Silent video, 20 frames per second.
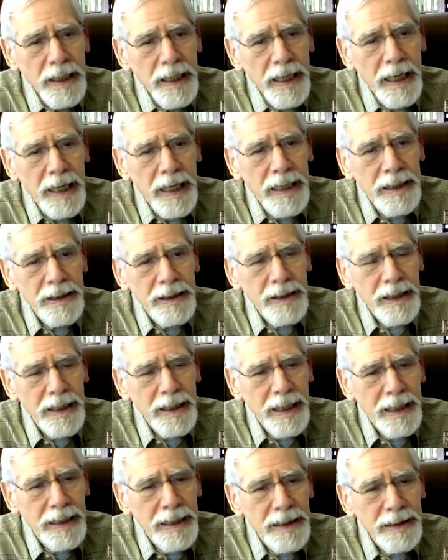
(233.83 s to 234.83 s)
and
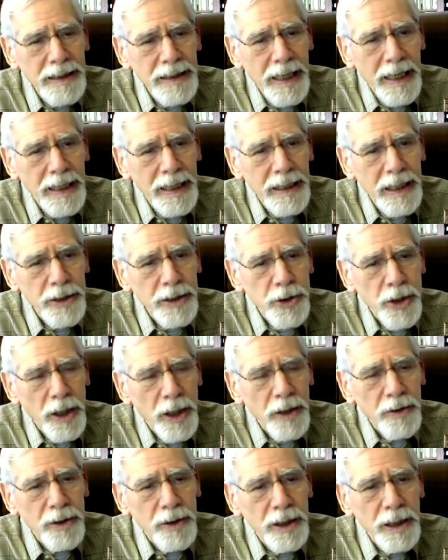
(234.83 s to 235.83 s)
I
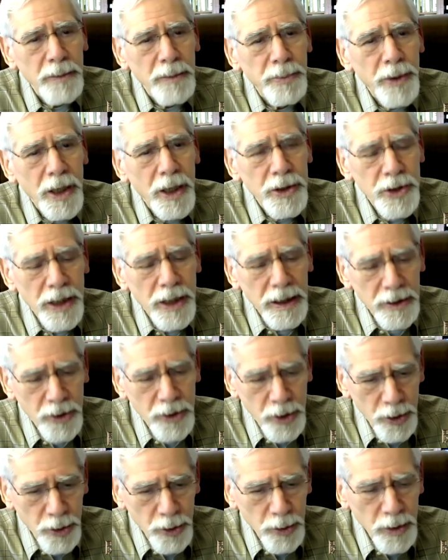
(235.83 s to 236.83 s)
chaired the project
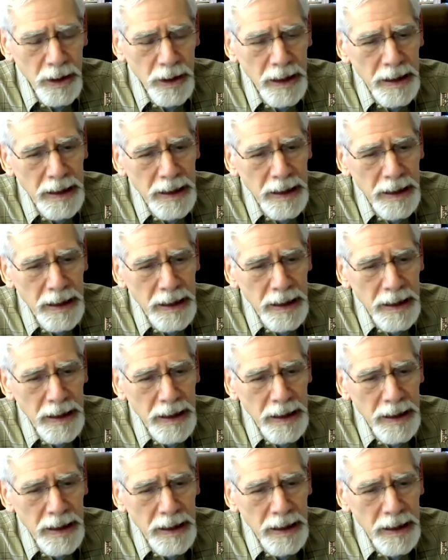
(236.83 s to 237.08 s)
to